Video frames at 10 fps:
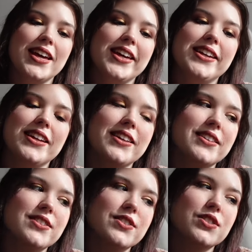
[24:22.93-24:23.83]
It
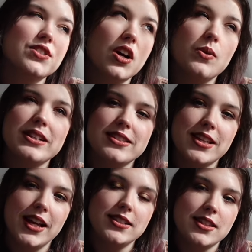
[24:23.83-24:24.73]
is so
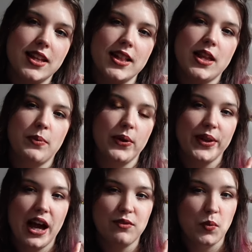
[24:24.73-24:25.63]
insane to think that we
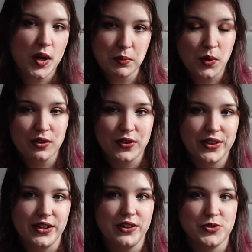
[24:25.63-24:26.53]
only have one more for the
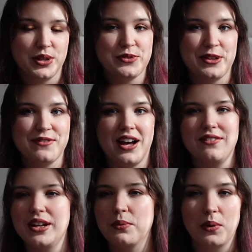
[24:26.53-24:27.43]
year of 2025
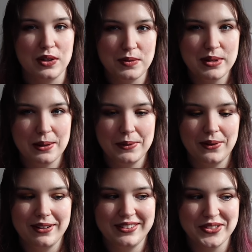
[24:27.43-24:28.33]
and it won't even be
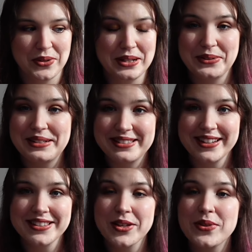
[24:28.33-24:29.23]
uploaded until
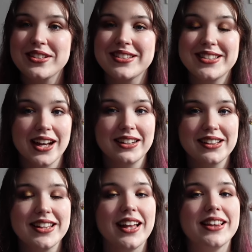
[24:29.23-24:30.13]
2026, so this is
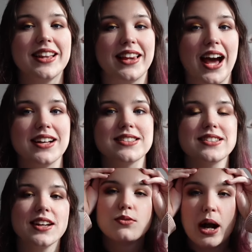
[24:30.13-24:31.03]
technically like the last
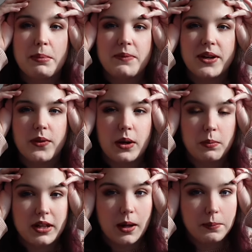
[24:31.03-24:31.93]
wrap-up video that'll
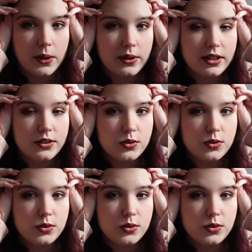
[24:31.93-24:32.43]
be uploaded in